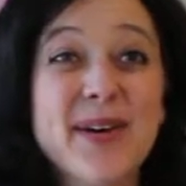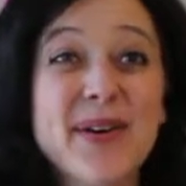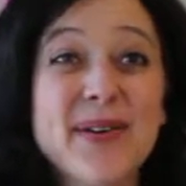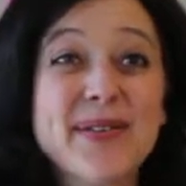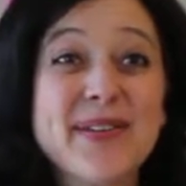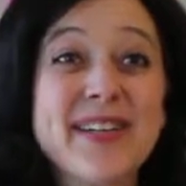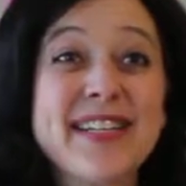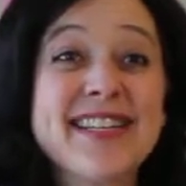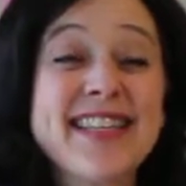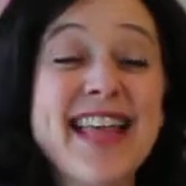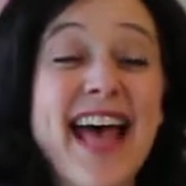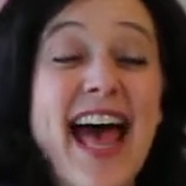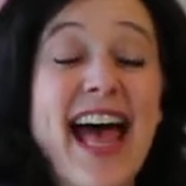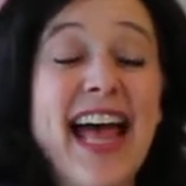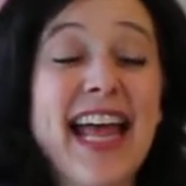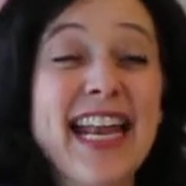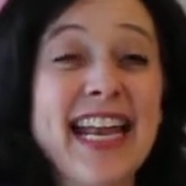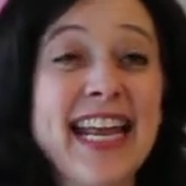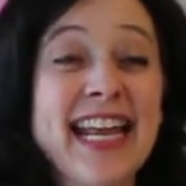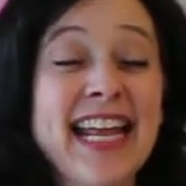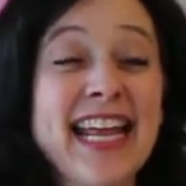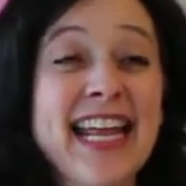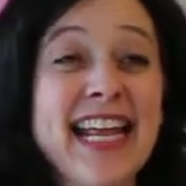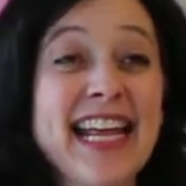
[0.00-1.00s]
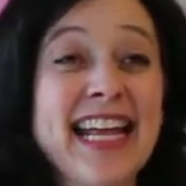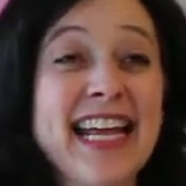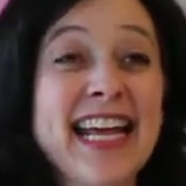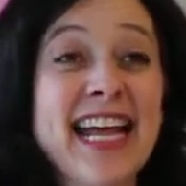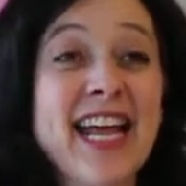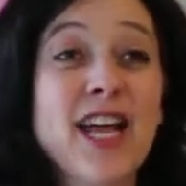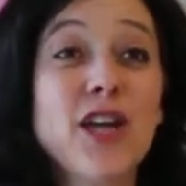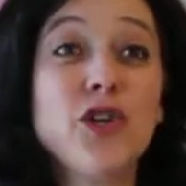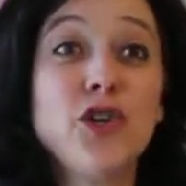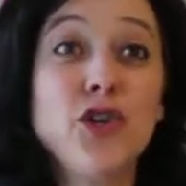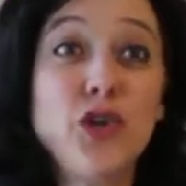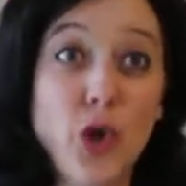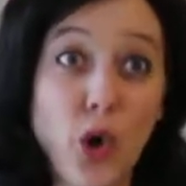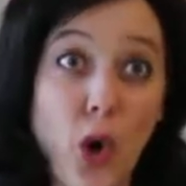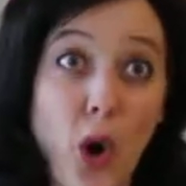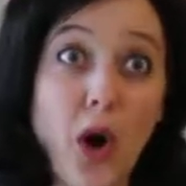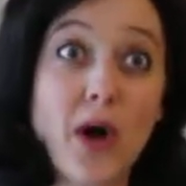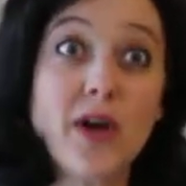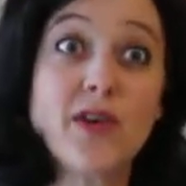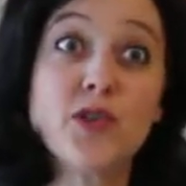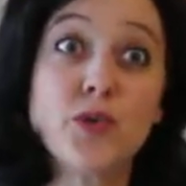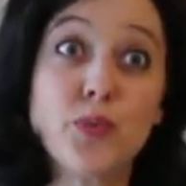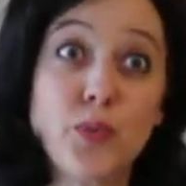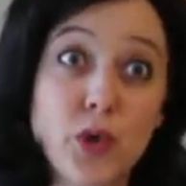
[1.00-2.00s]
What's that?
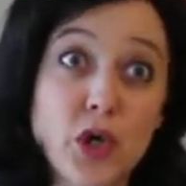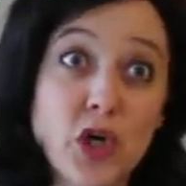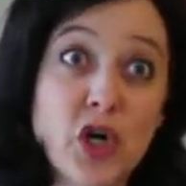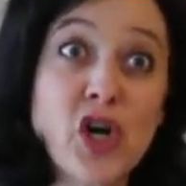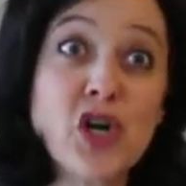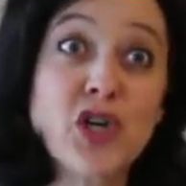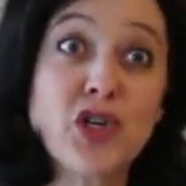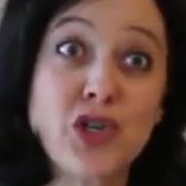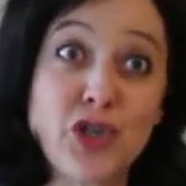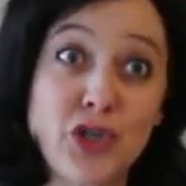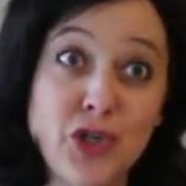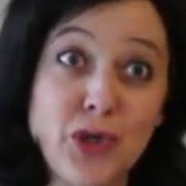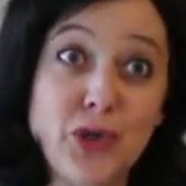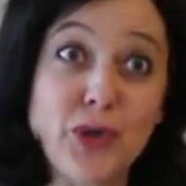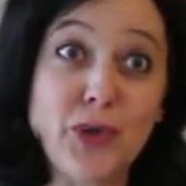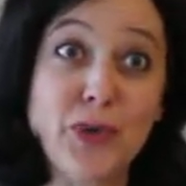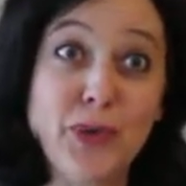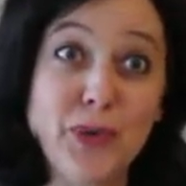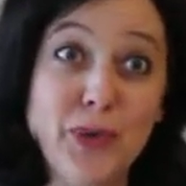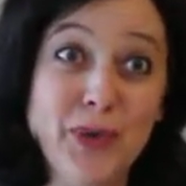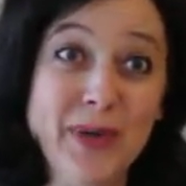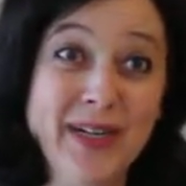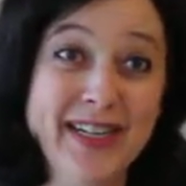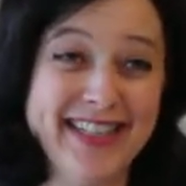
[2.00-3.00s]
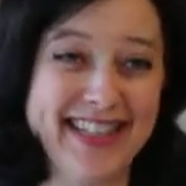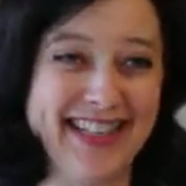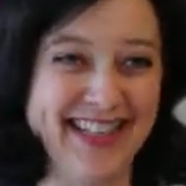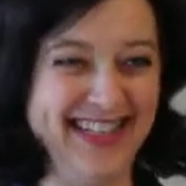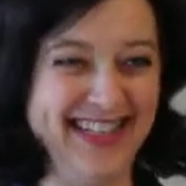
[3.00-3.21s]
Yours were too?